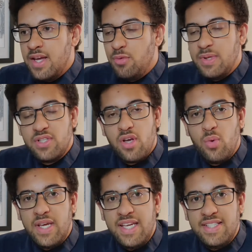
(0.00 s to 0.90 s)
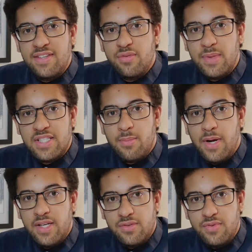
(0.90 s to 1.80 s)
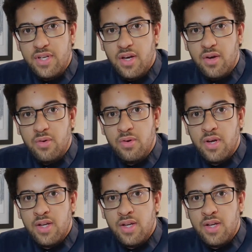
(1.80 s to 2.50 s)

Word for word: it would be so easy for me to make this video